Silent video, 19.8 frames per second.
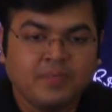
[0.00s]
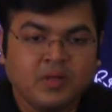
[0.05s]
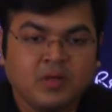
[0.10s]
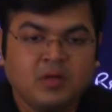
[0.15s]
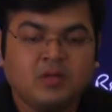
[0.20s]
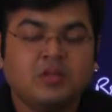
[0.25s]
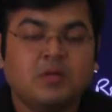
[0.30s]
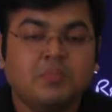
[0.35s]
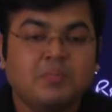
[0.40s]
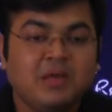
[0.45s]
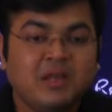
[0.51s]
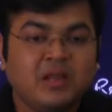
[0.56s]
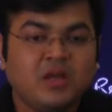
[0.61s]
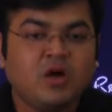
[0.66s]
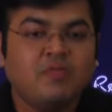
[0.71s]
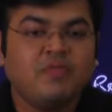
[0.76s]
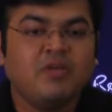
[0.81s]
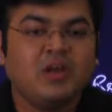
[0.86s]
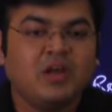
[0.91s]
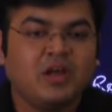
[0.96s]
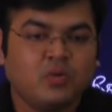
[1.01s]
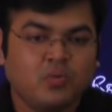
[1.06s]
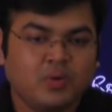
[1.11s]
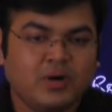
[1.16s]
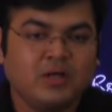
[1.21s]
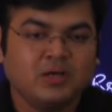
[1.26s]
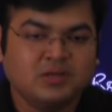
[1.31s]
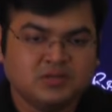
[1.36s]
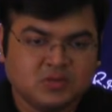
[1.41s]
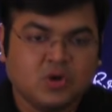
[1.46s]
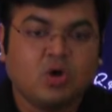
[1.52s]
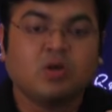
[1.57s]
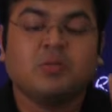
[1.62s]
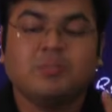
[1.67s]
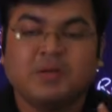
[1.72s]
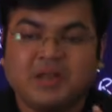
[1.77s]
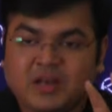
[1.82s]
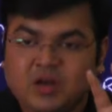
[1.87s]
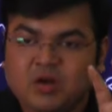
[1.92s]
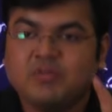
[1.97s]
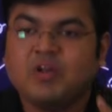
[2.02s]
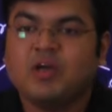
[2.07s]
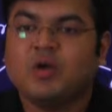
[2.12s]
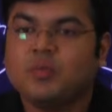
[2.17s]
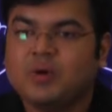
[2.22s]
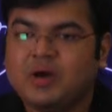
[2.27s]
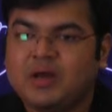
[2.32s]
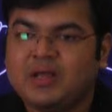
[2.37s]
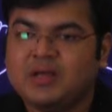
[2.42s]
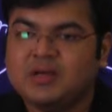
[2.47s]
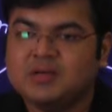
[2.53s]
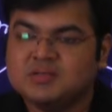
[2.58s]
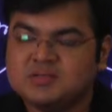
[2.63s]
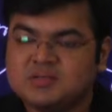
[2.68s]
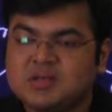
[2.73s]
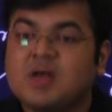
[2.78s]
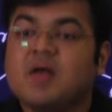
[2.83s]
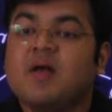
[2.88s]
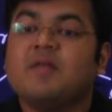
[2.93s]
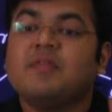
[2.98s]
The meaning of illiquid is, or the meaning of liquidity is,